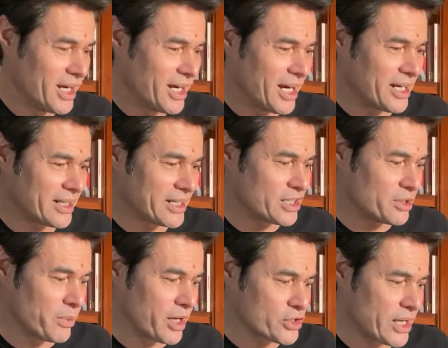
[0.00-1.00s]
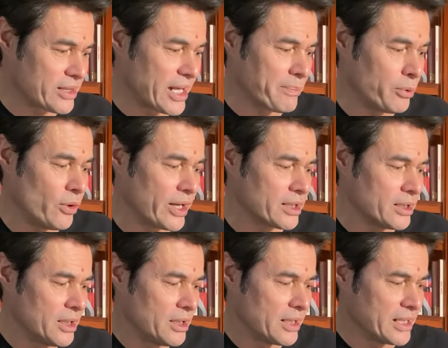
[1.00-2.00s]
19th of March, at that point,
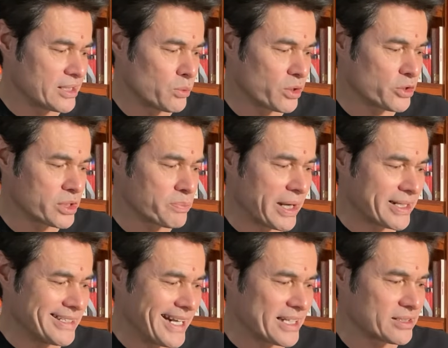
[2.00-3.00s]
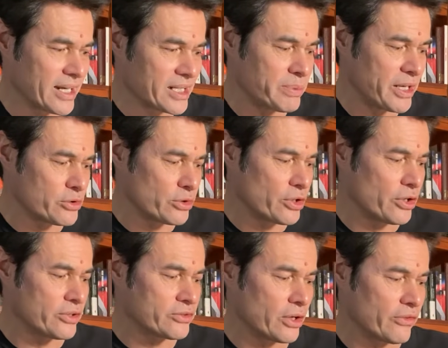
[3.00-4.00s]
it said what to expect next, the exponential
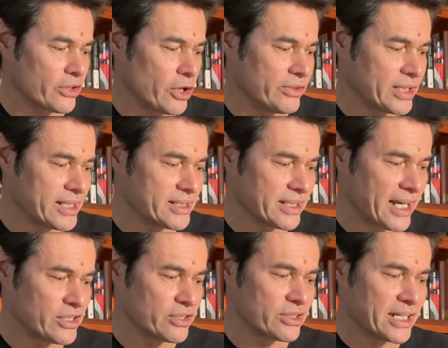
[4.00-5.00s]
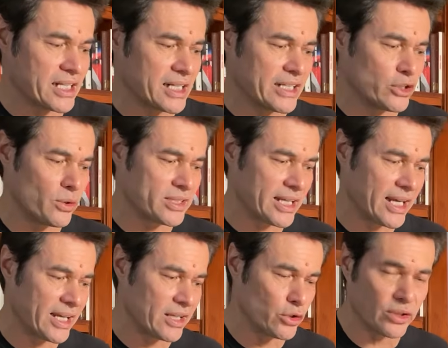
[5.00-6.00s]
curves of COVID-19 cases in Italy, USA,
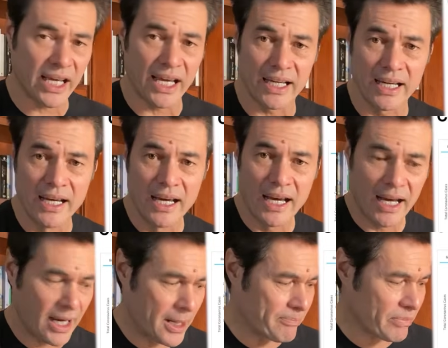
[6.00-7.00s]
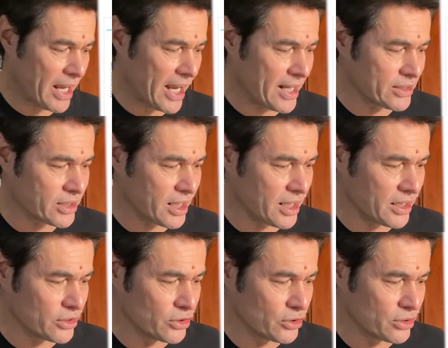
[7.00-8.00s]
UK. And
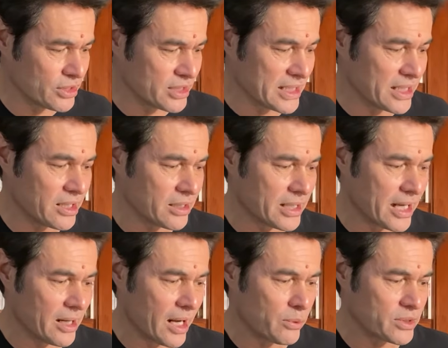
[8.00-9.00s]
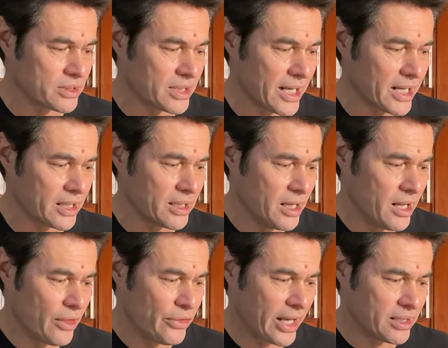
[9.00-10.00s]
you could see here that I was saying
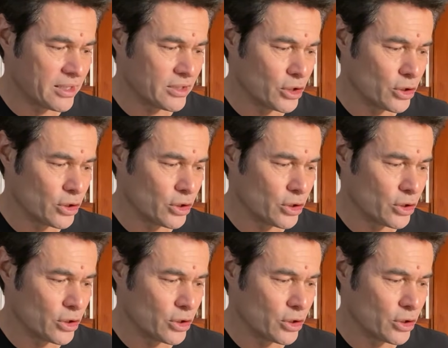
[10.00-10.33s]
that the